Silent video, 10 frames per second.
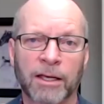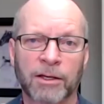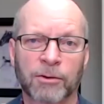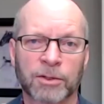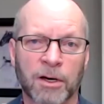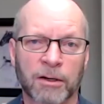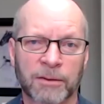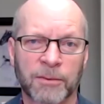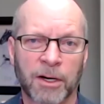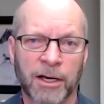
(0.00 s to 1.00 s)
you were talking
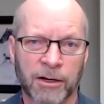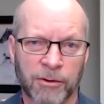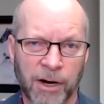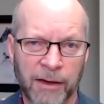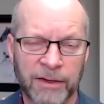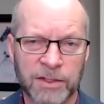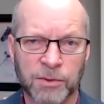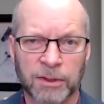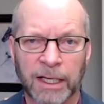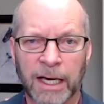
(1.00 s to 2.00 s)
about how your cravings
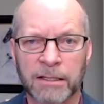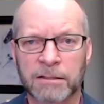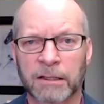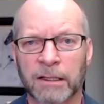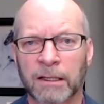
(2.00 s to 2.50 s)
were less